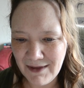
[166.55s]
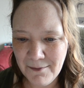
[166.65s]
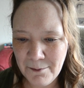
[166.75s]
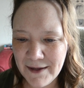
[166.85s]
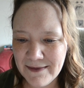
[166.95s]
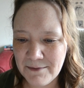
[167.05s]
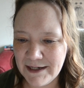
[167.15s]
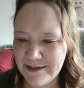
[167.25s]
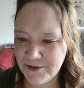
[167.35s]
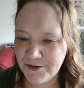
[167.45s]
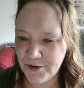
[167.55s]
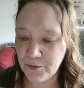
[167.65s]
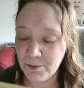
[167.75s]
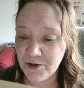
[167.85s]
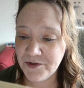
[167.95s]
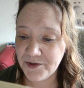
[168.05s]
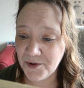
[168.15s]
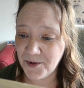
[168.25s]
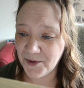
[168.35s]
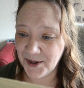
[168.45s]
But the meisters own personal
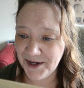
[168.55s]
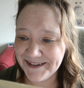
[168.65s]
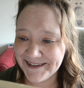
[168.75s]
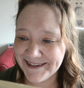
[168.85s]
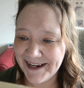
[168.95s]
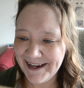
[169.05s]
quirks